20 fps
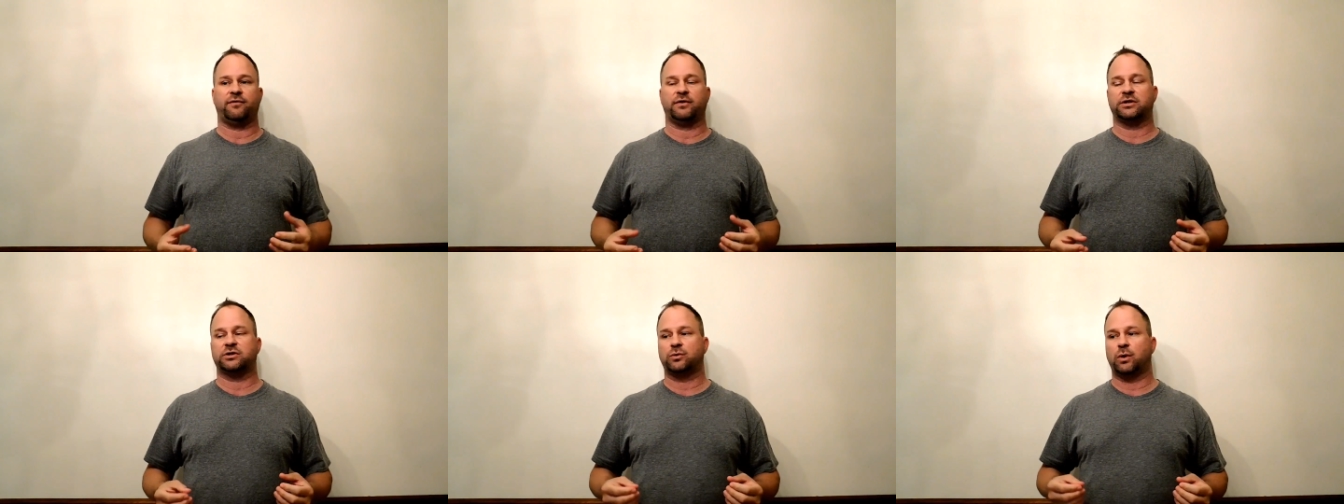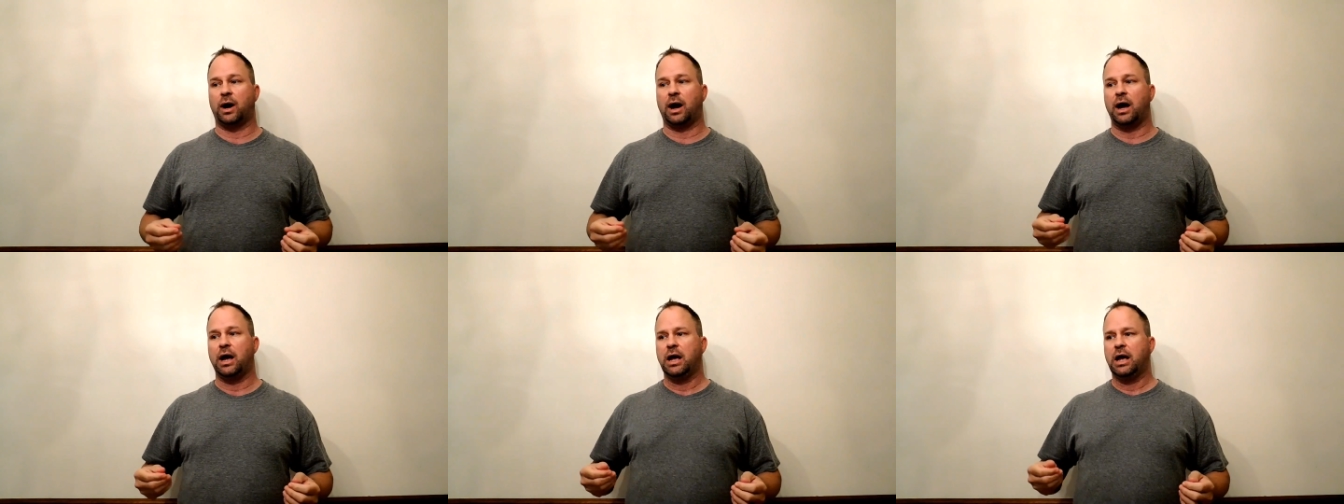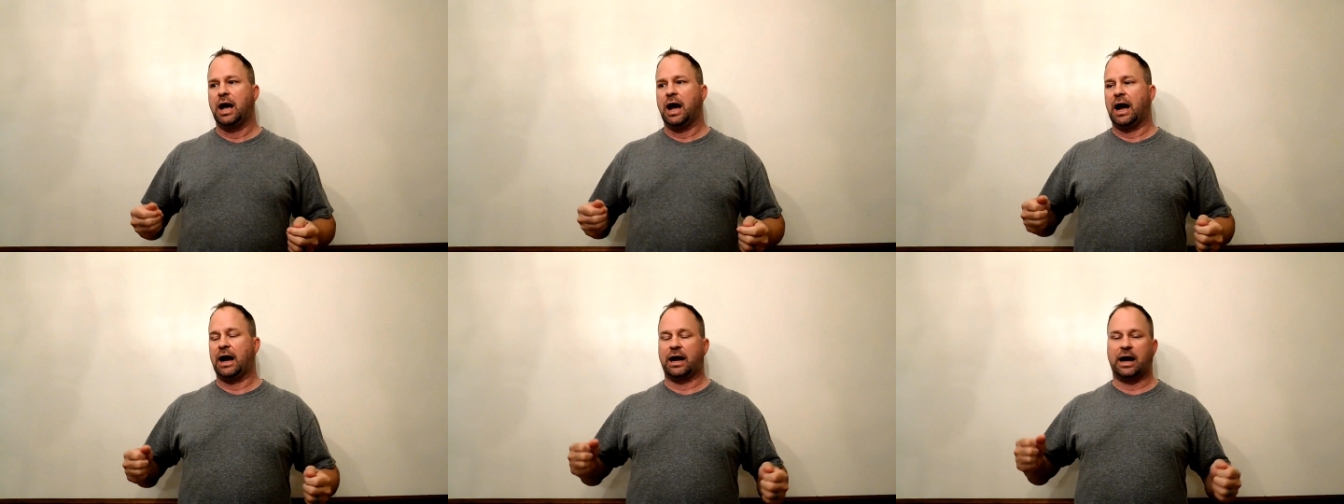And so I,
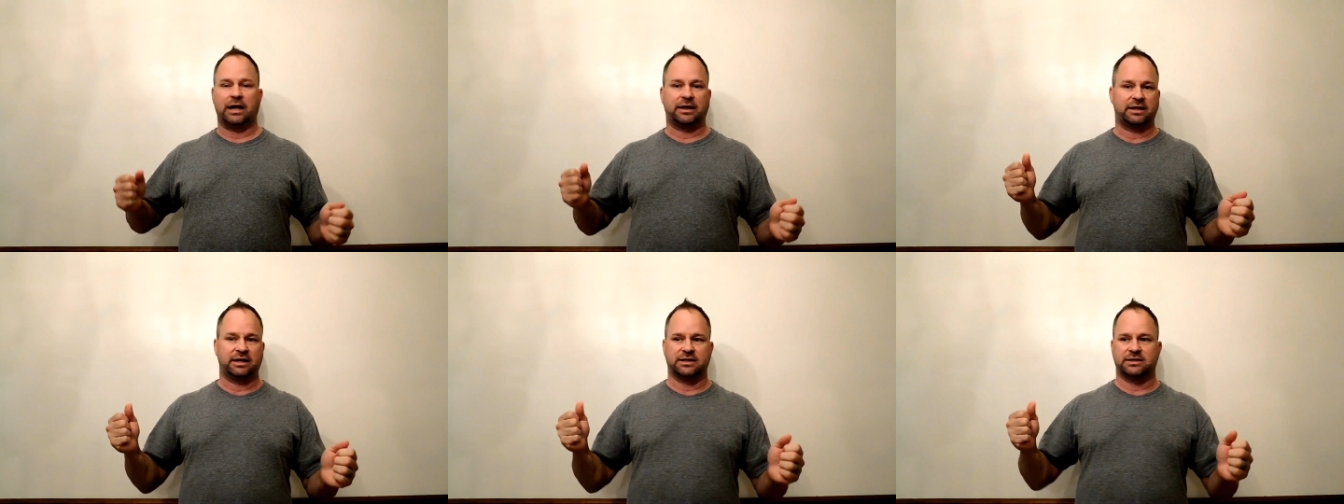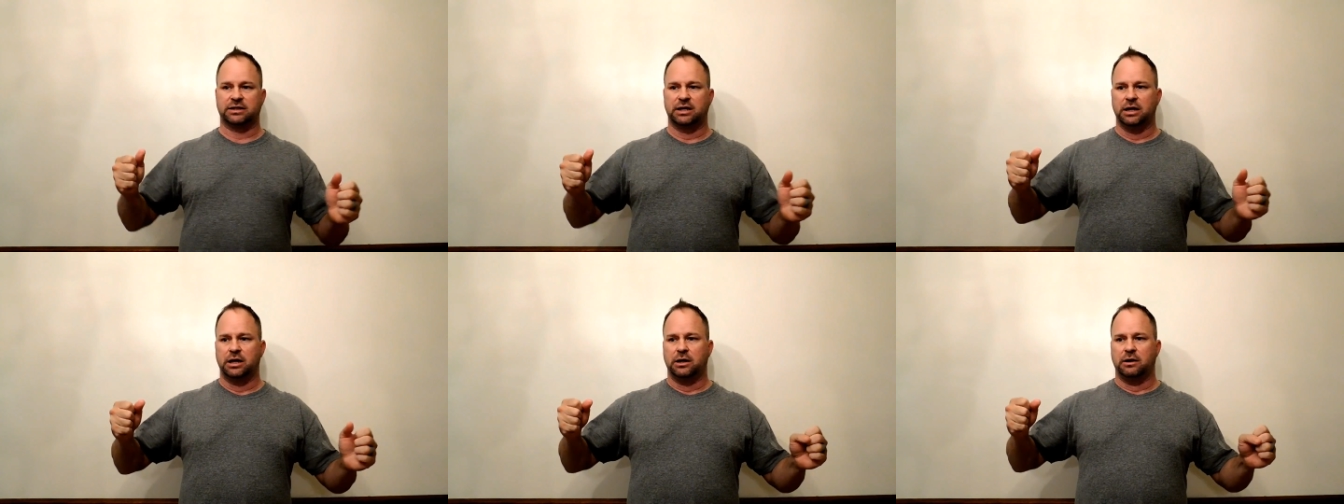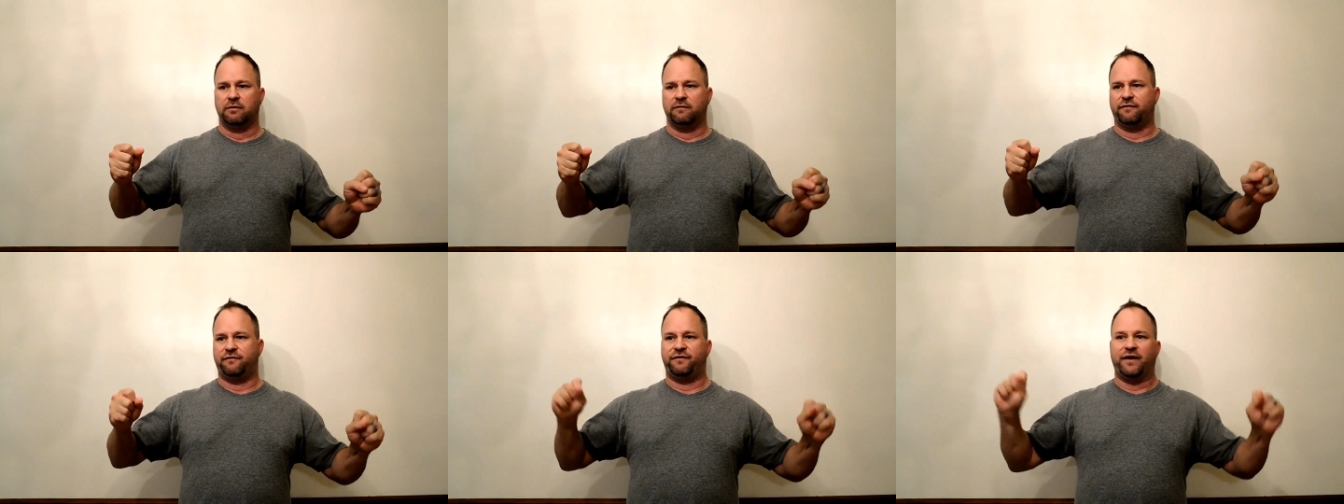I got this
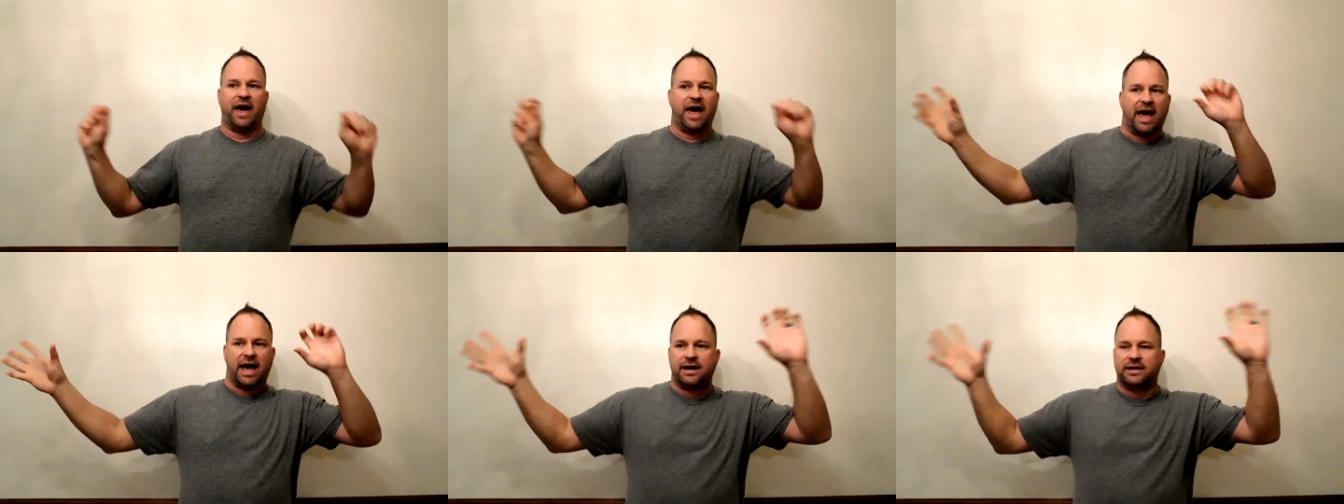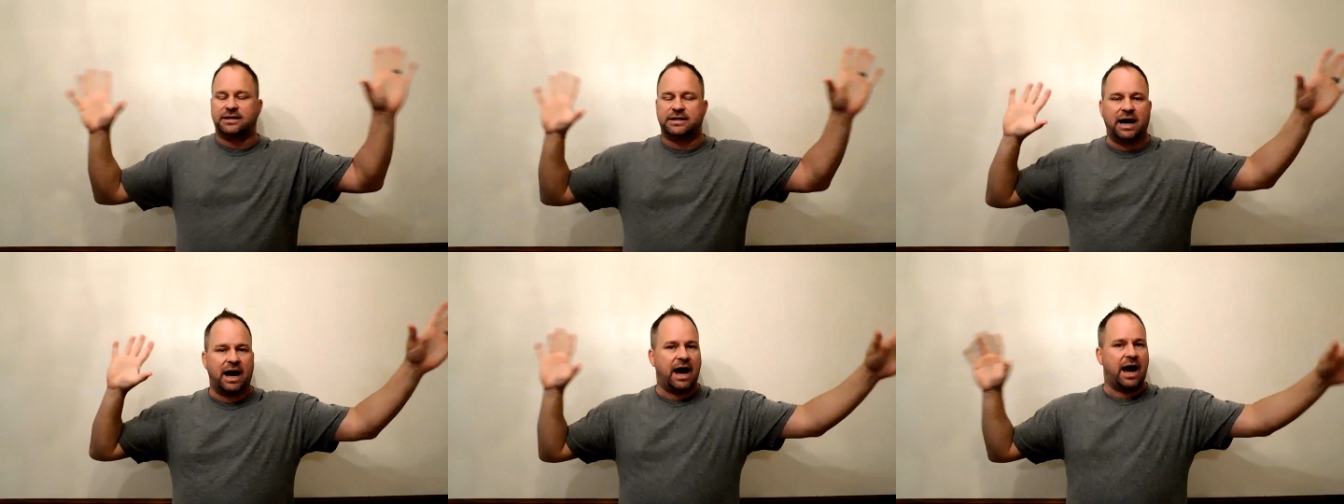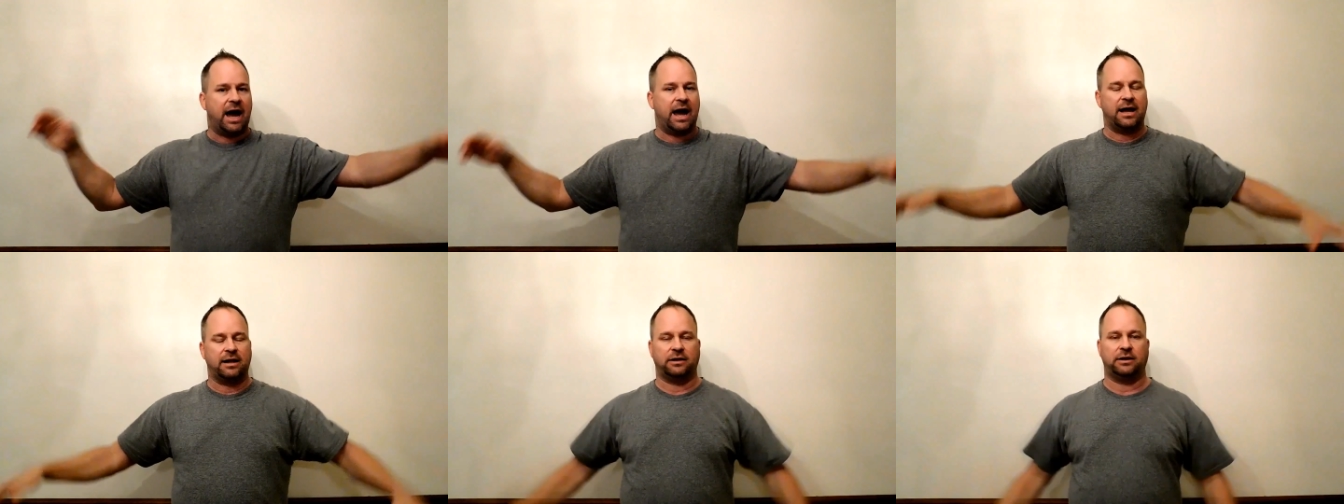fad
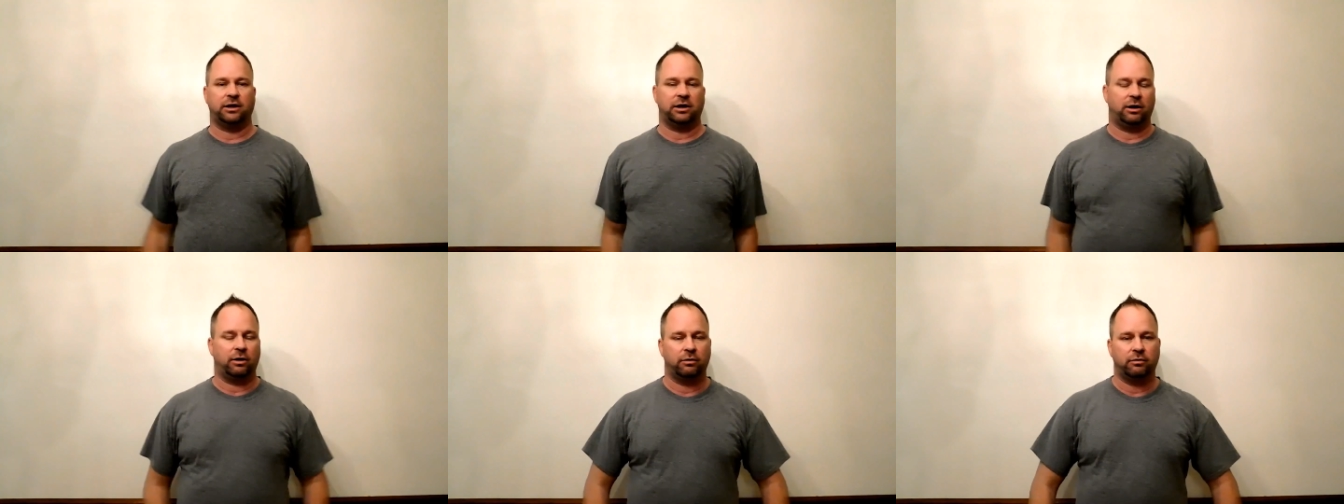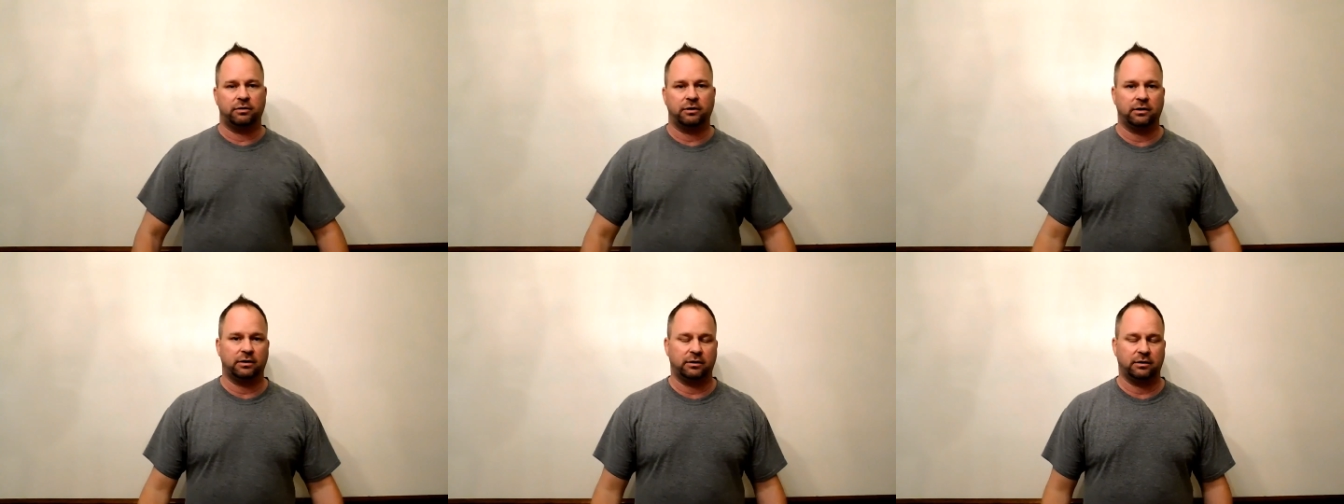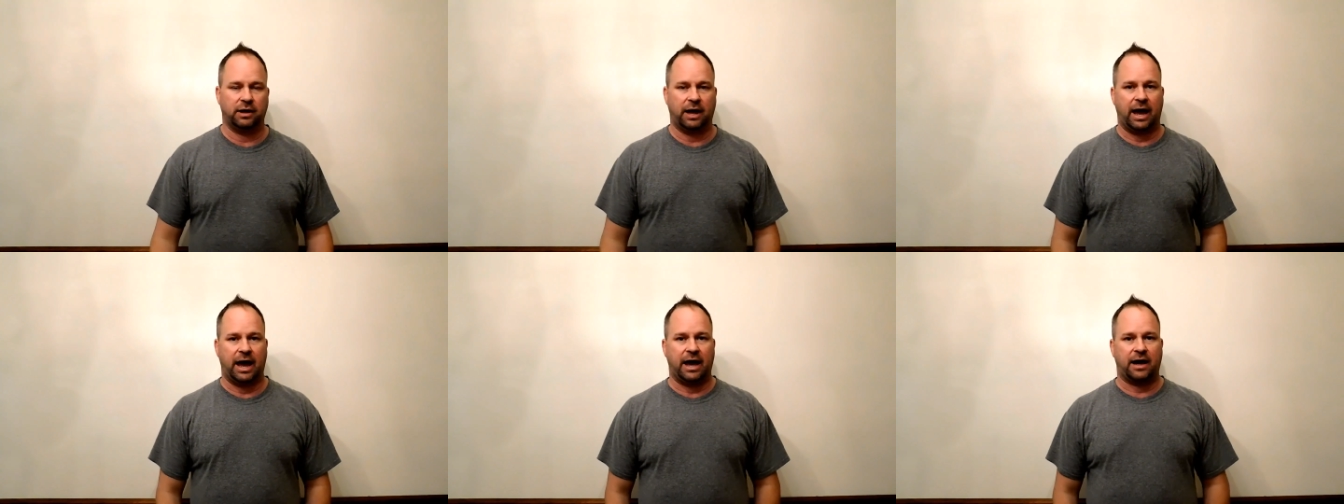diet, you know, the,
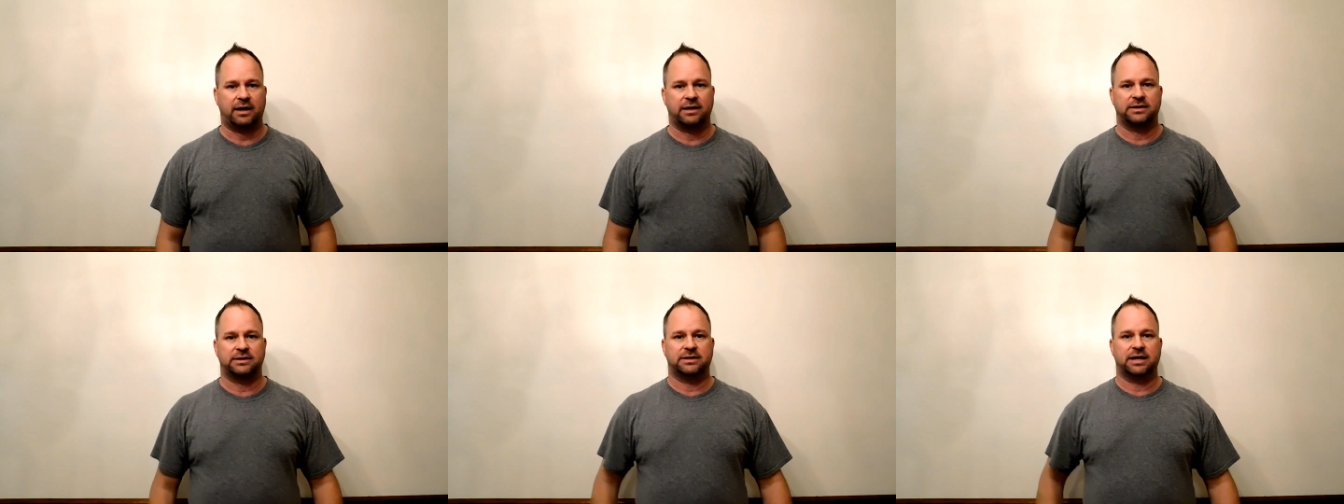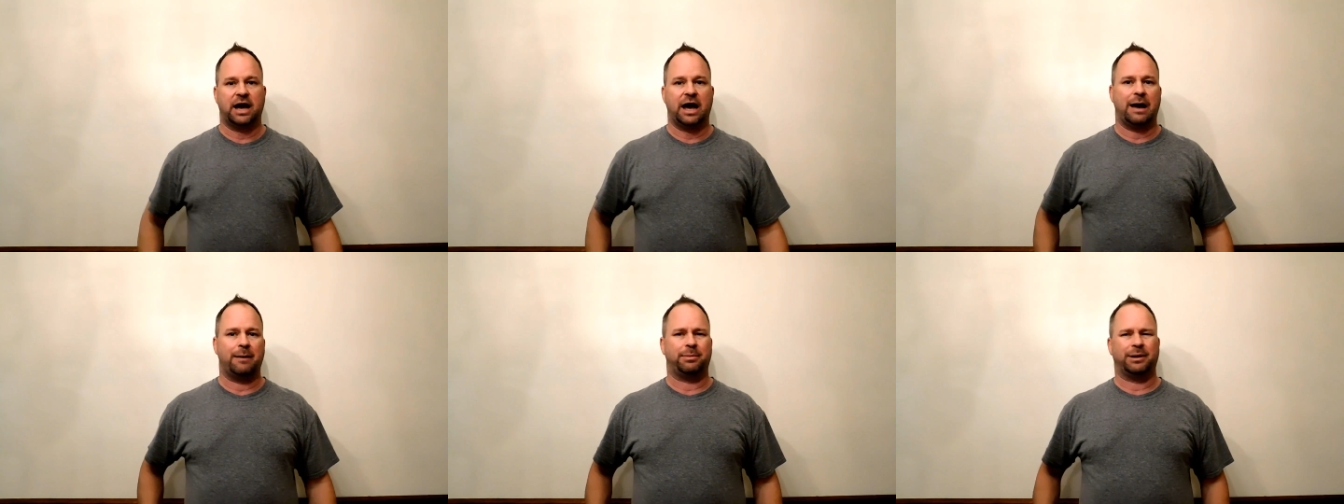the Atkins diet.